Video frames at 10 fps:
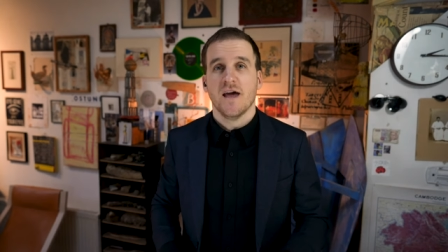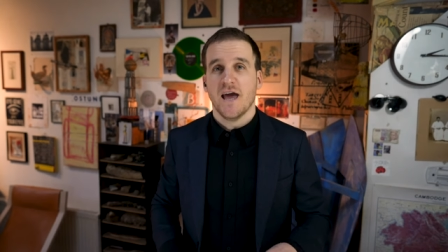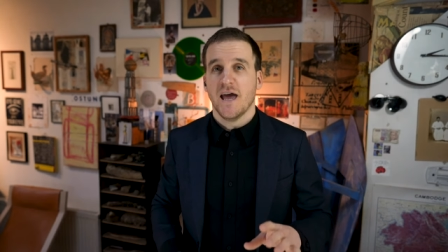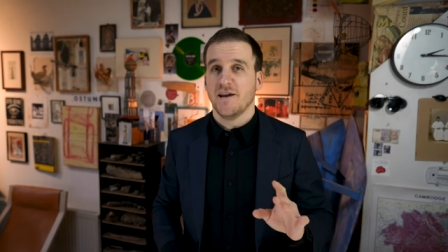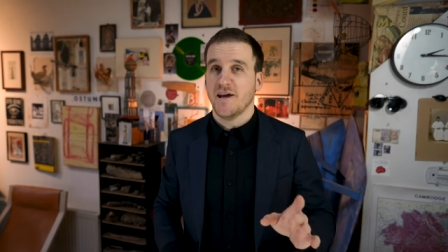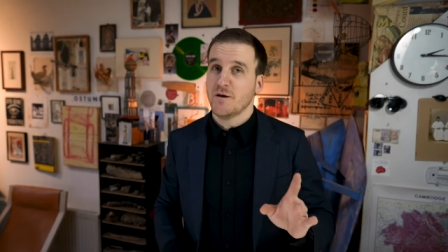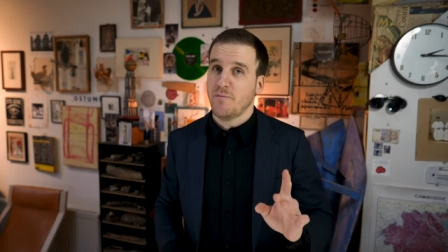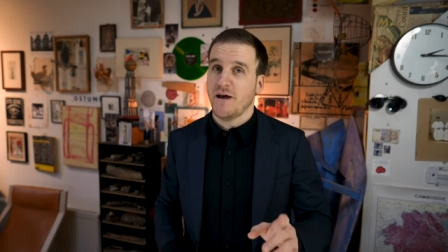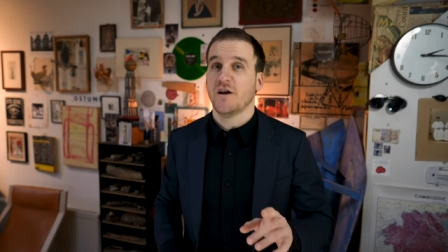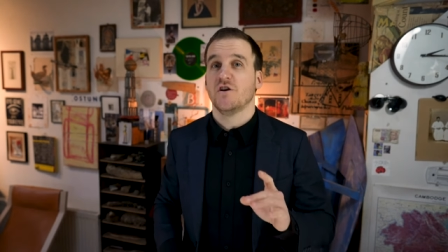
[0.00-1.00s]
and
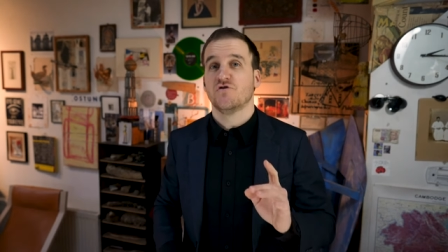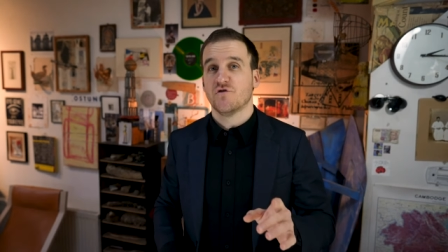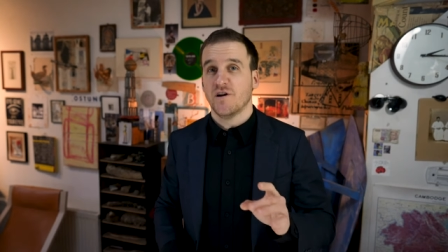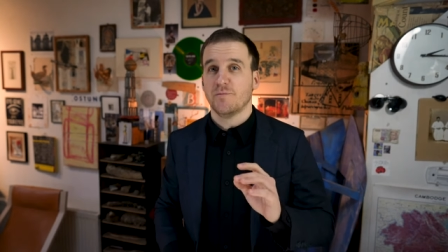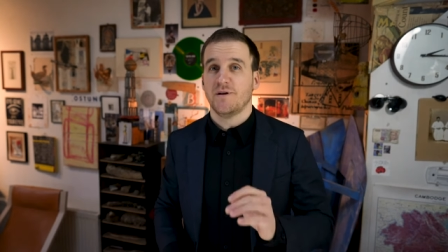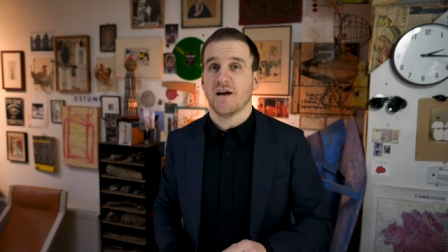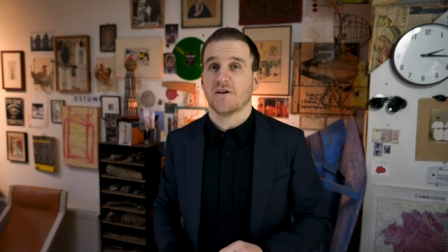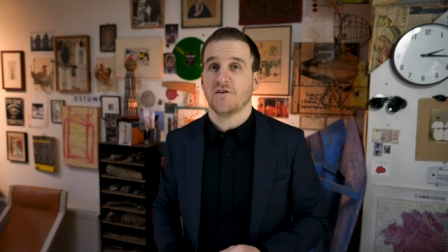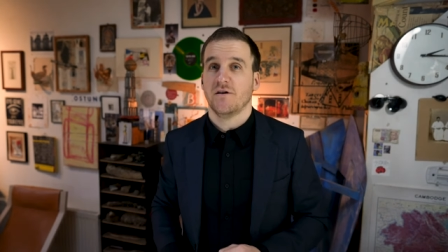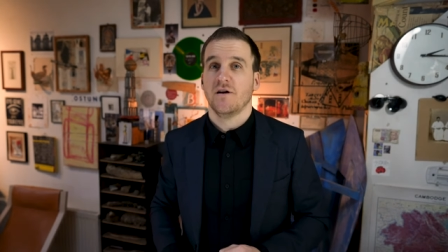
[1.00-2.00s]
independent trust
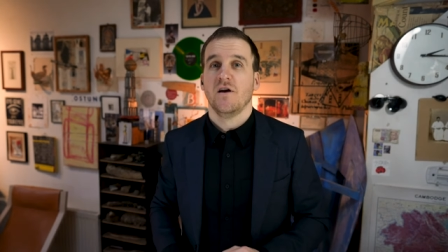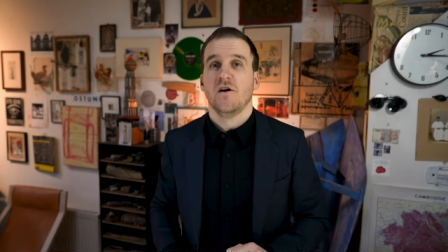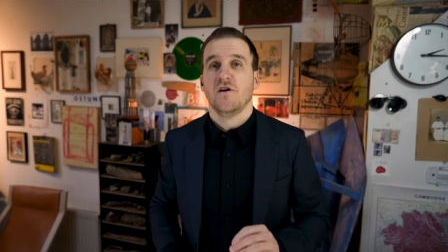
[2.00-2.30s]
protector